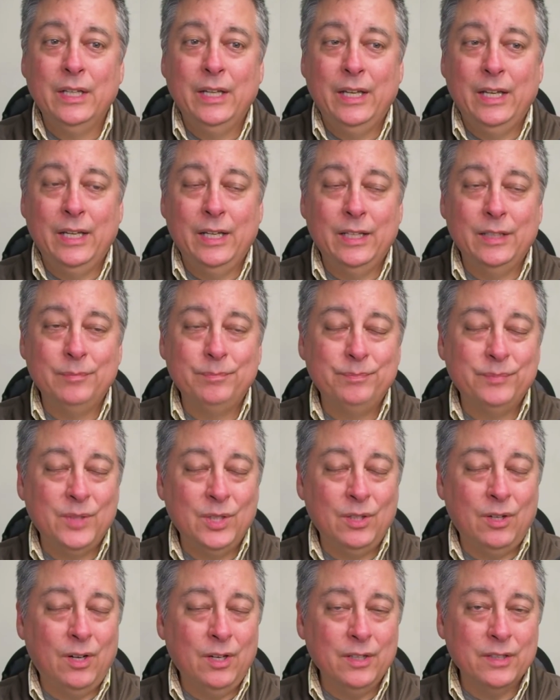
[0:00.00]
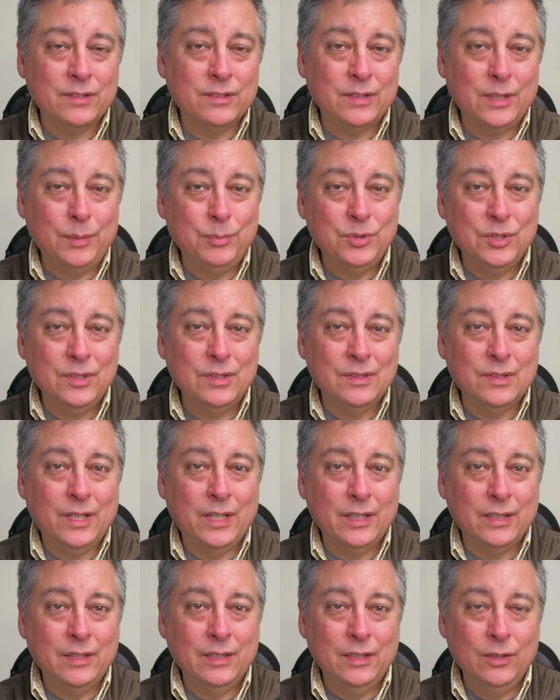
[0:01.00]
And there are exceptions,
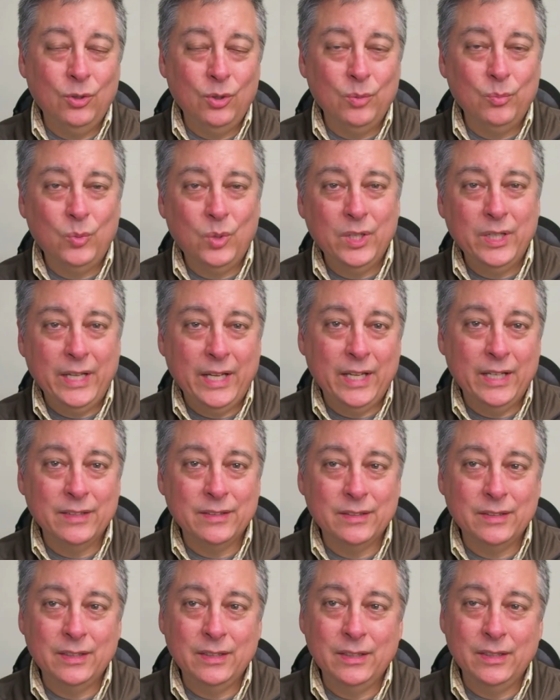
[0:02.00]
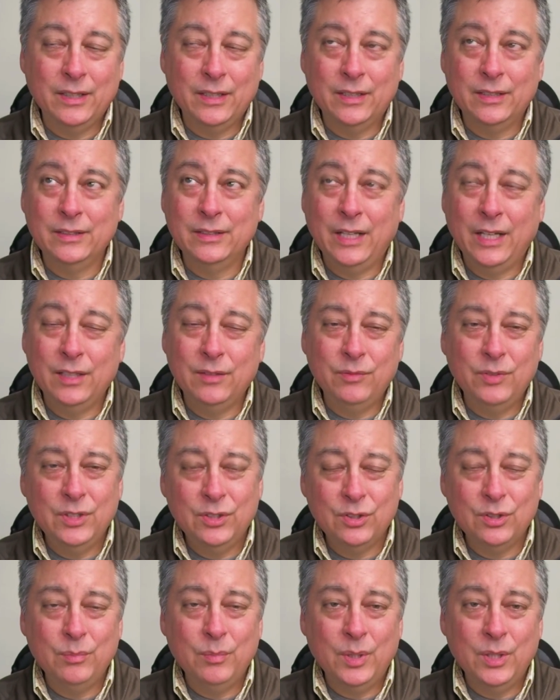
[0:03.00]
like the O M one has the uh, night
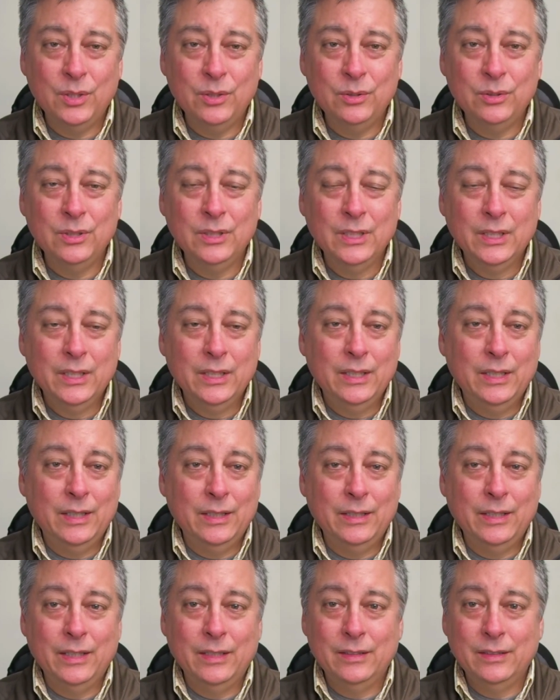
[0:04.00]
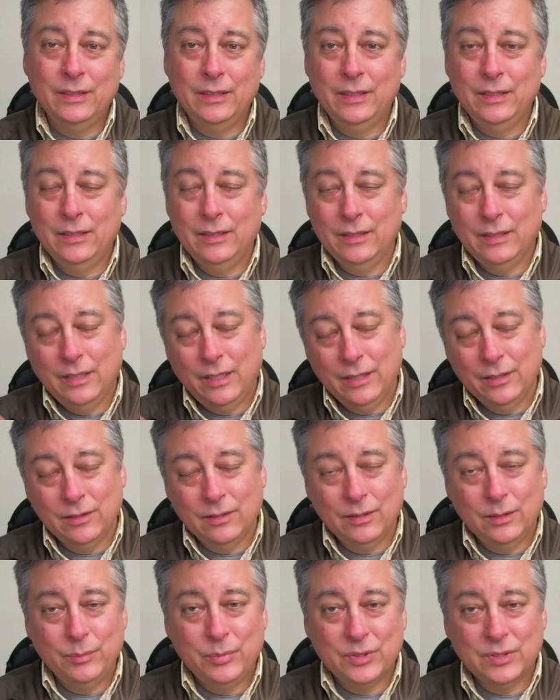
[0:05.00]
vision mode, and then the other
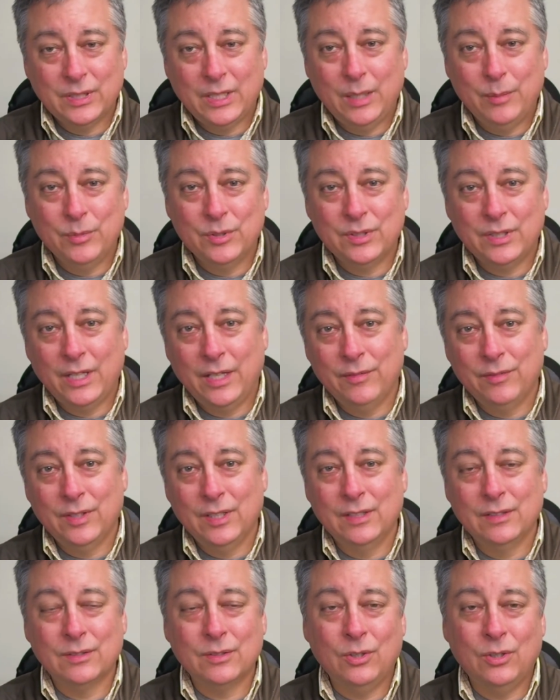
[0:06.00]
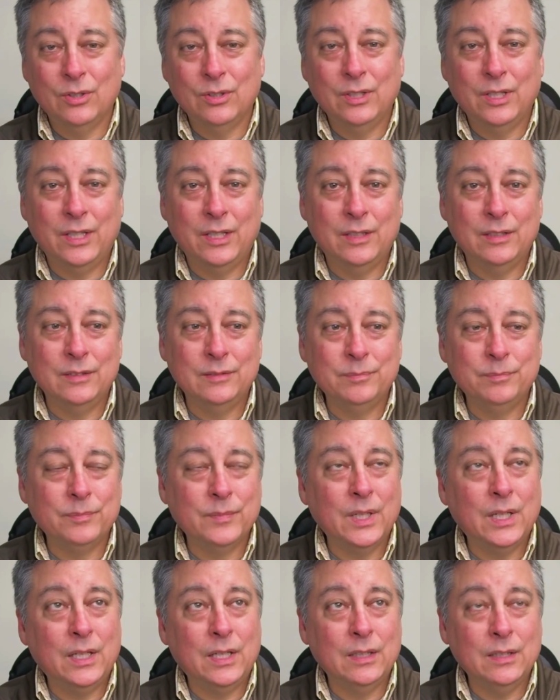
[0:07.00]
Olympus cameras have things called uh,
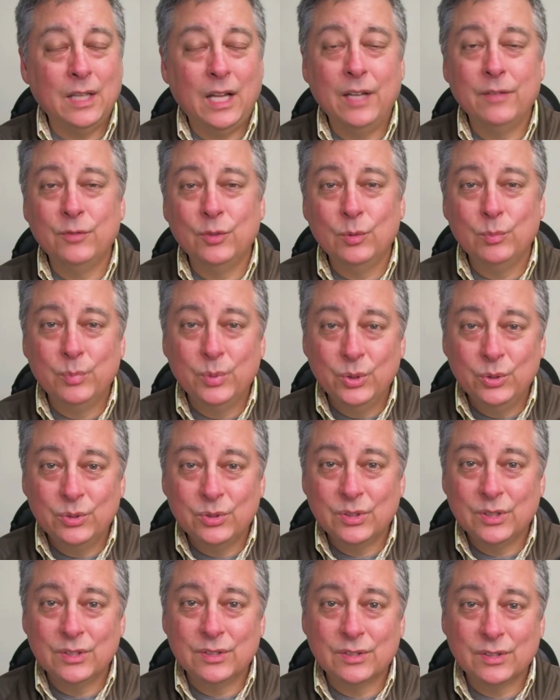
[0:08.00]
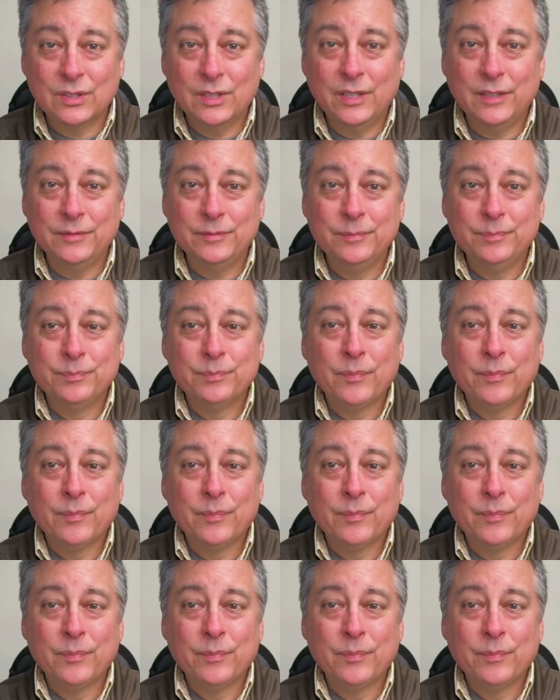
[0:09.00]
uh, live view boost and stuff.